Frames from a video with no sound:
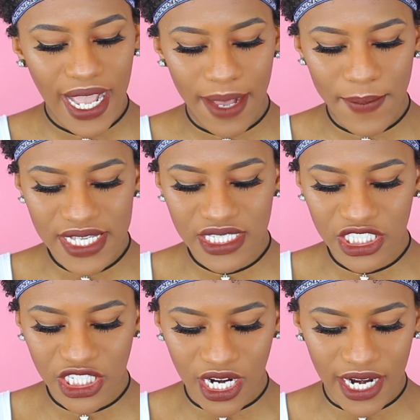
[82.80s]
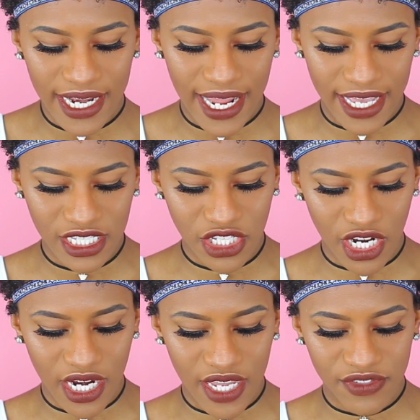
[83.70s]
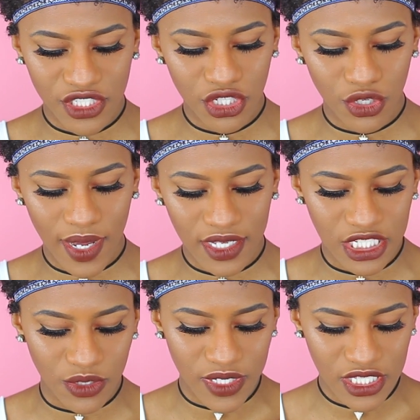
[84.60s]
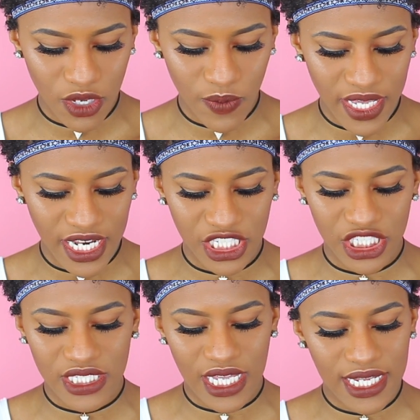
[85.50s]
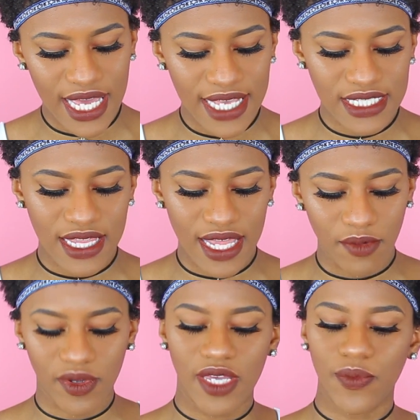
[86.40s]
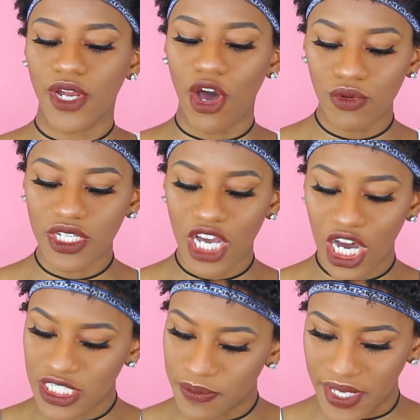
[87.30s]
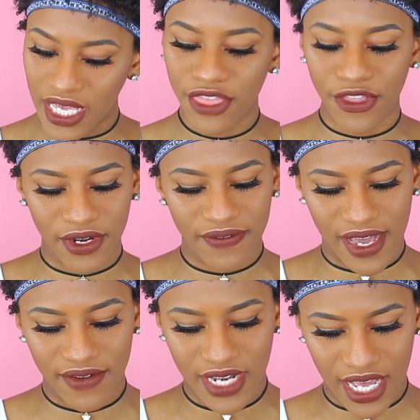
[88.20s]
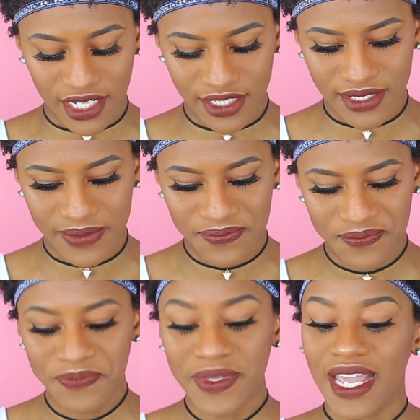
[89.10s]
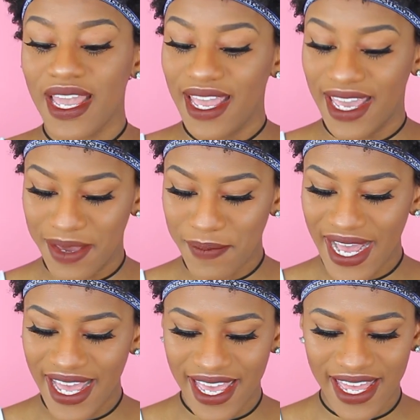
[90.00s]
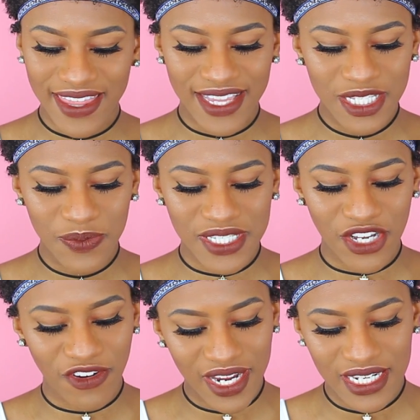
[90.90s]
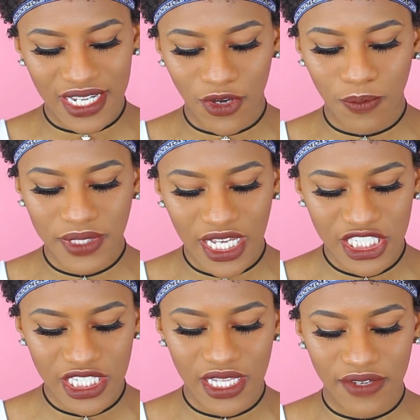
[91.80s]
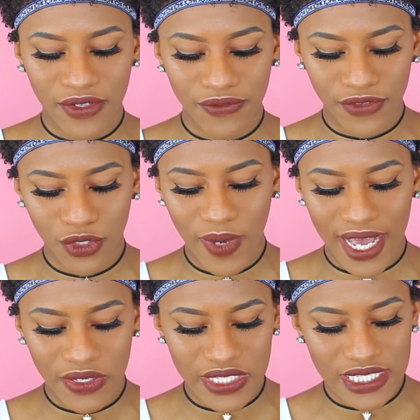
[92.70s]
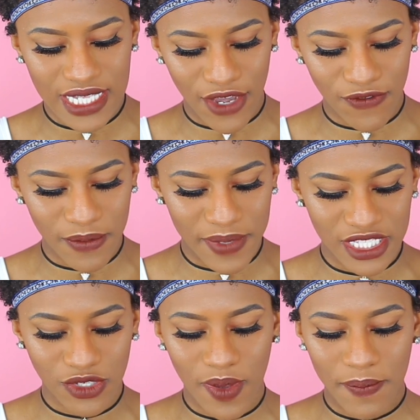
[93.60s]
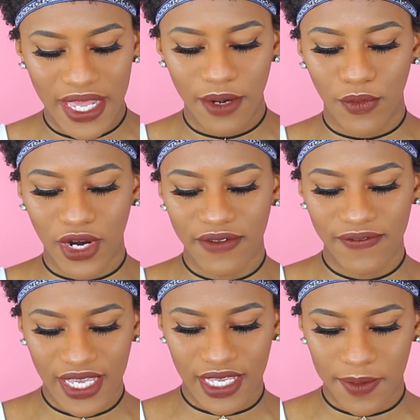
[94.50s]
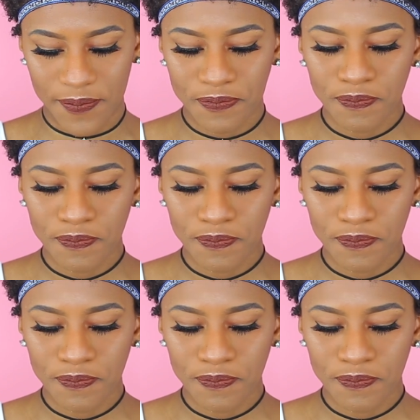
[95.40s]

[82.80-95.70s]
I messaged her and asked her if she knew how to do a sew-in, and she said yes, and that it would only cost me $35. In my head, this was a great deal, plus she lived a few houses down from me, so it made it more convenient.